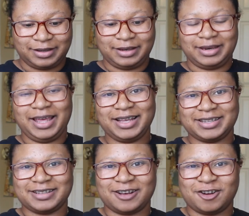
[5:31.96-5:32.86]

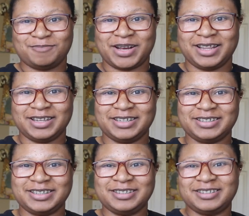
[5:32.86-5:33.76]
Next on my
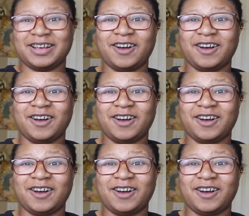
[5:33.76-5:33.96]
list is